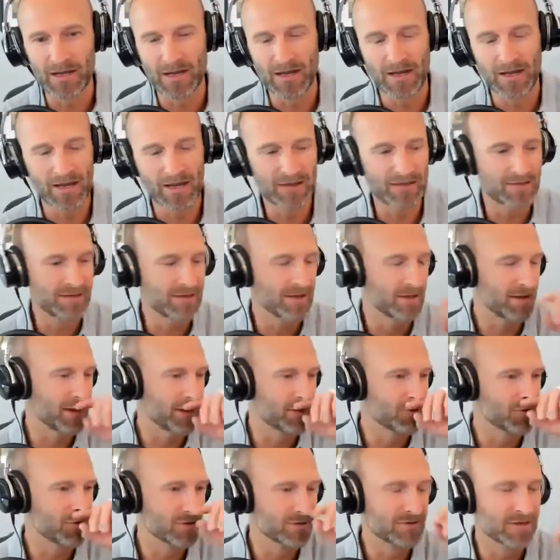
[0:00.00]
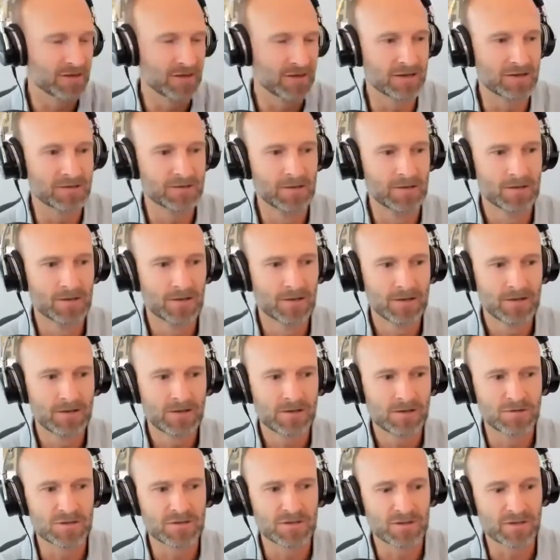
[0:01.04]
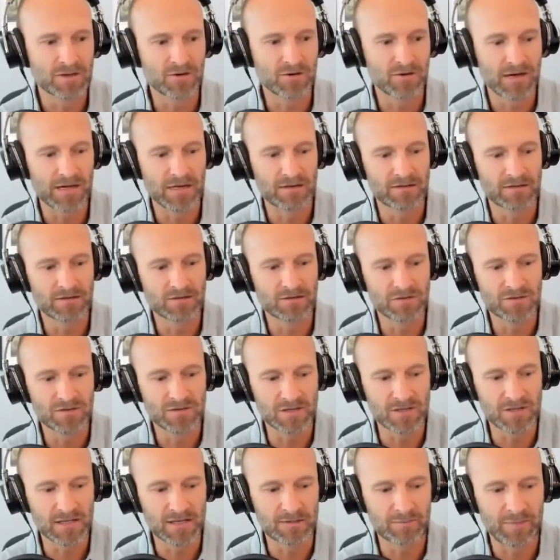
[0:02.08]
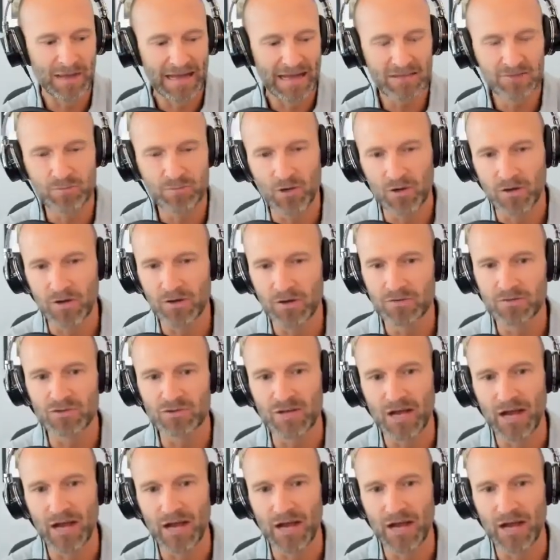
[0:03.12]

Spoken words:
And I think it was it the great UCLA basketball coach,